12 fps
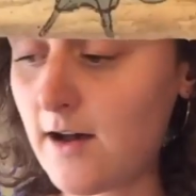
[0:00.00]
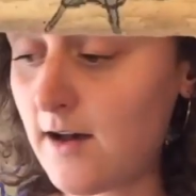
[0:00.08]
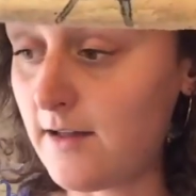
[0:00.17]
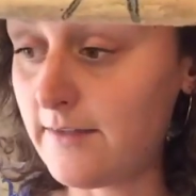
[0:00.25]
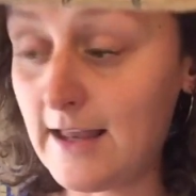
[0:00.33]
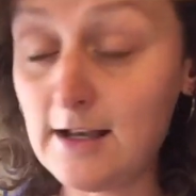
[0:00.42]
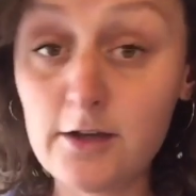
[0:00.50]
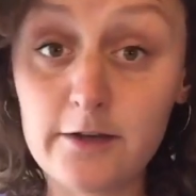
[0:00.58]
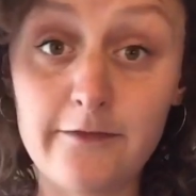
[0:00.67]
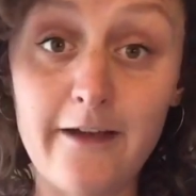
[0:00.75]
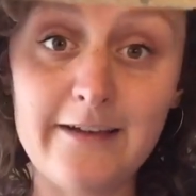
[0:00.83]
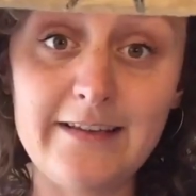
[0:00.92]
they look
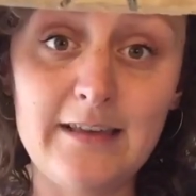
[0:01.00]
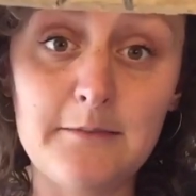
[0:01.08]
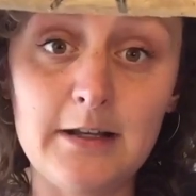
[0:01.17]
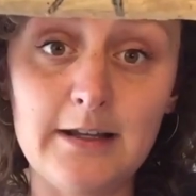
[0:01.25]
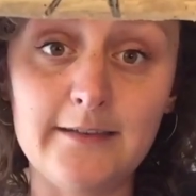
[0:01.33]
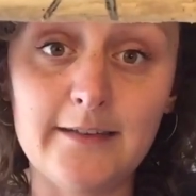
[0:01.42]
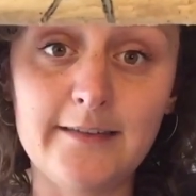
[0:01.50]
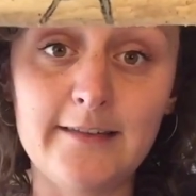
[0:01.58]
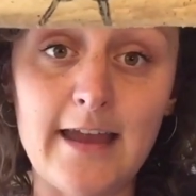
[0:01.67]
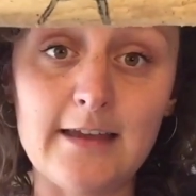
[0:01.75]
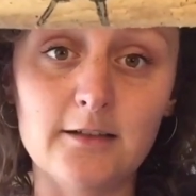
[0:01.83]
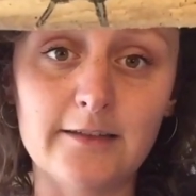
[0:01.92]
very similar to
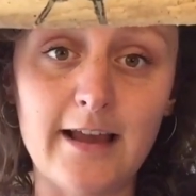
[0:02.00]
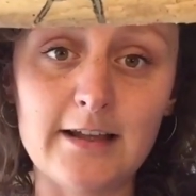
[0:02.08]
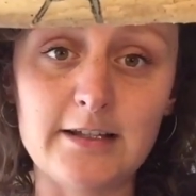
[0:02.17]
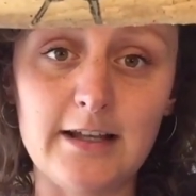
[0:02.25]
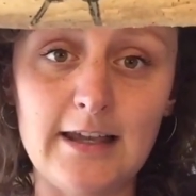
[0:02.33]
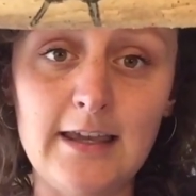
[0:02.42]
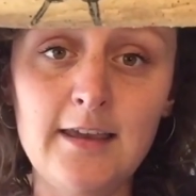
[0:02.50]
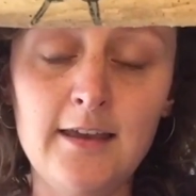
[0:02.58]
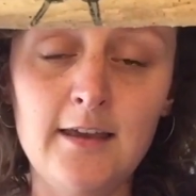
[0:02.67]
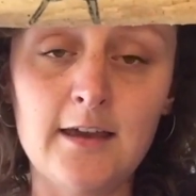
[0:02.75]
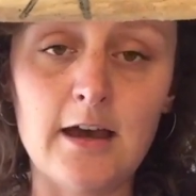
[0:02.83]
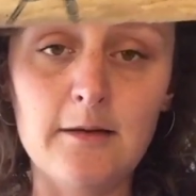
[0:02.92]
snails actually,
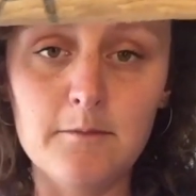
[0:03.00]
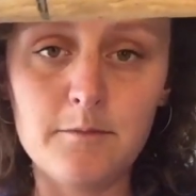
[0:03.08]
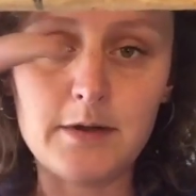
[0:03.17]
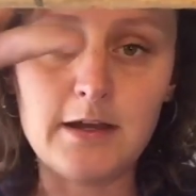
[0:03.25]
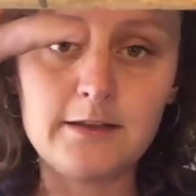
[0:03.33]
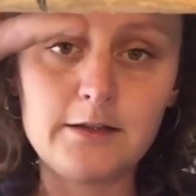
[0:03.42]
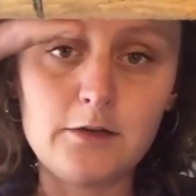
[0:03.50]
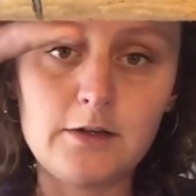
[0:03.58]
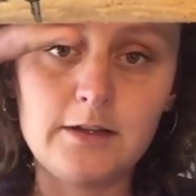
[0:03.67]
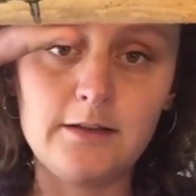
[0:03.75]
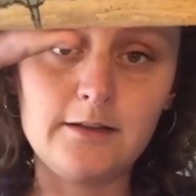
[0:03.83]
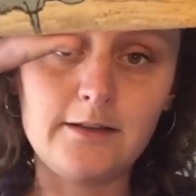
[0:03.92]
but you
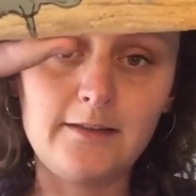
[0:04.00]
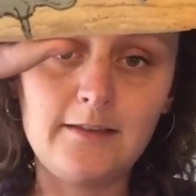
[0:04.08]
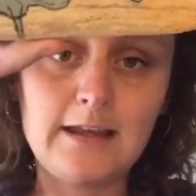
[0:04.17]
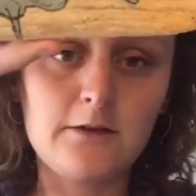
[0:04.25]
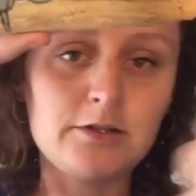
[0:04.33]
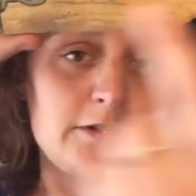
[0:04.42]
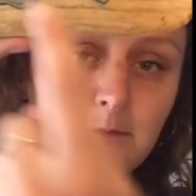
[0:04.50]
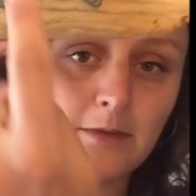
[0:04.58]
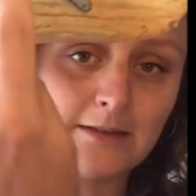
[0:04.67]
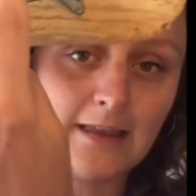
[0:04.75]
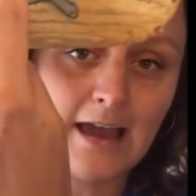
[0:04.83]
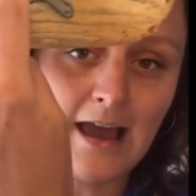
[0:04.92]
can distinguish them
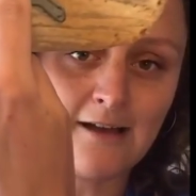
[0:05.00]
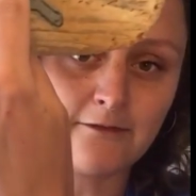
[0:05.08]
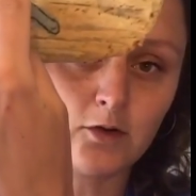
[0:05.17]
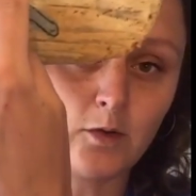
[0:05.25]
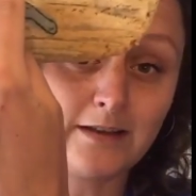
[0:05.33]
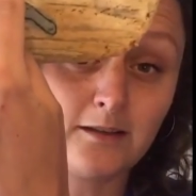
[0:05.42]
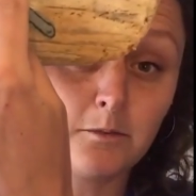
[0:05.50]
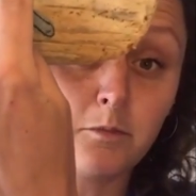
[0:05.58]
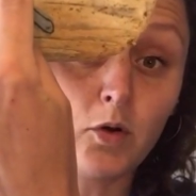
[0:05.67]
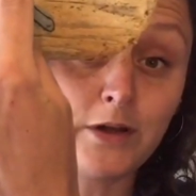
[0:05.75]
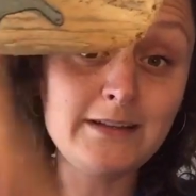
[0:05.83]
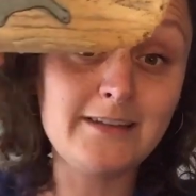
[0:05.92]
because they have quite a
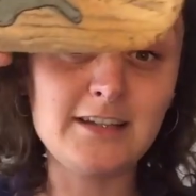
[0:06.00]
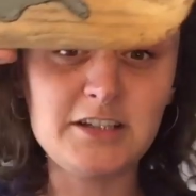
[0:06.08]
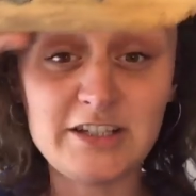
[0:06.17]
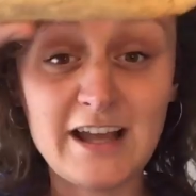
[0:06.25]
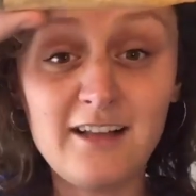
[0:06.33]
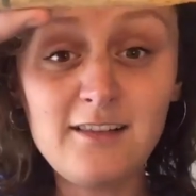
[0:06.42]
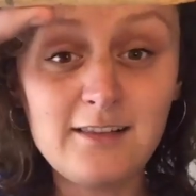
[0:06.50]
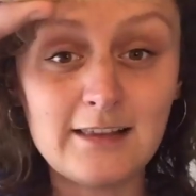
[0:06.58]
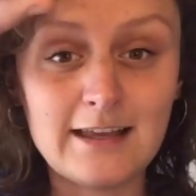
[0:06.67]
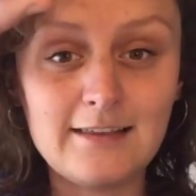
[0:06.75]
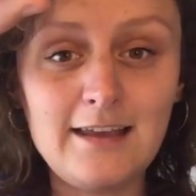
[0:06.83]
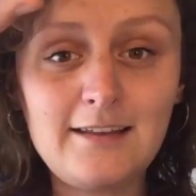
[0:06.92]
pointed shell
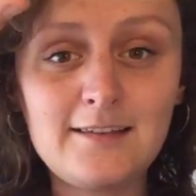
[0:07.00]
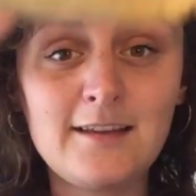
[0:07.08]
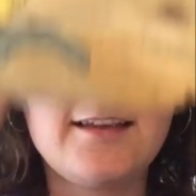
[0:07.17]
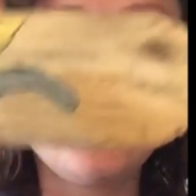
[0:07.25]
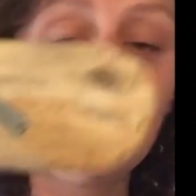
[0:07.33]
like this.